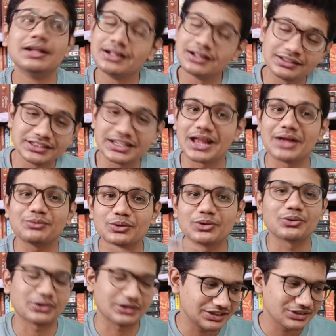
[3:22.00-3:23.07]

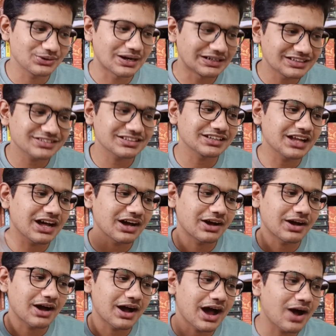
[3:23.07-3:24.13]
You understand
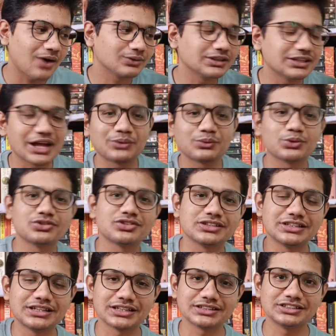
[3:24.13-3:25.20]
how the Lightwoods
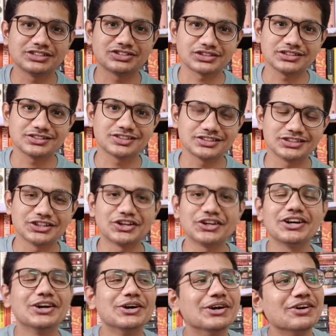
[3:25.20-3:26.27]
get the traits here
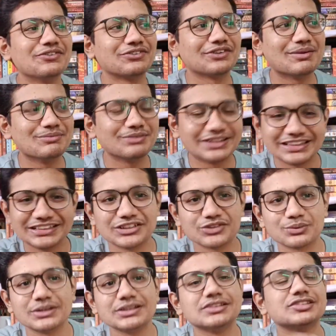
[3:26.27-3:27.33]
from reading this
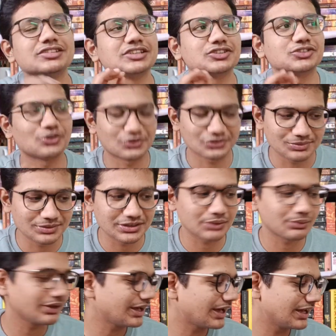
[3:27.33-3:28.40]
one. It's just awesome in that
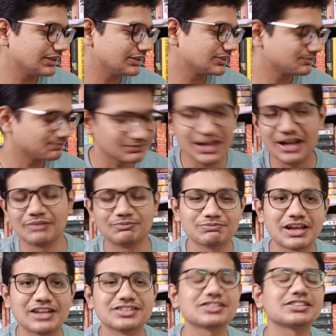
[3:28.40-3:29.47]
way, and yeah, I
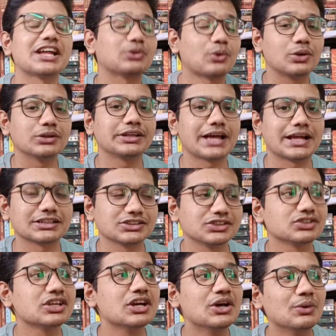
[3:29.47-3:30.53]
just liked all the characters,
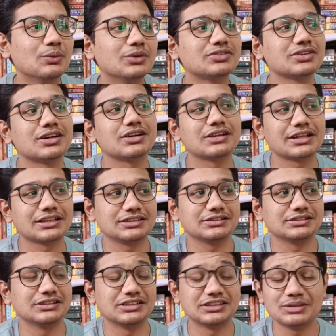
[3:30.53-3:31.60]
which are like
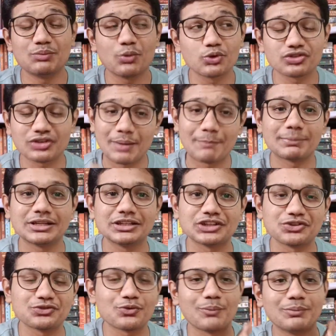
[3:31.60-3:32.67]
the most compelling things
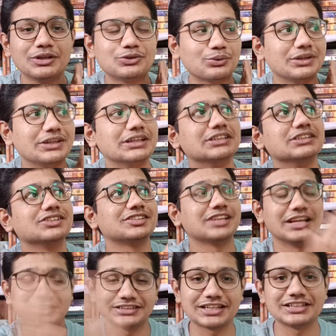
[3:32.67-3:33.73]
for me to read in this
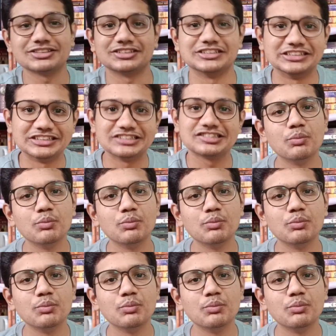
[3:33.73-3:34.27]
entire series.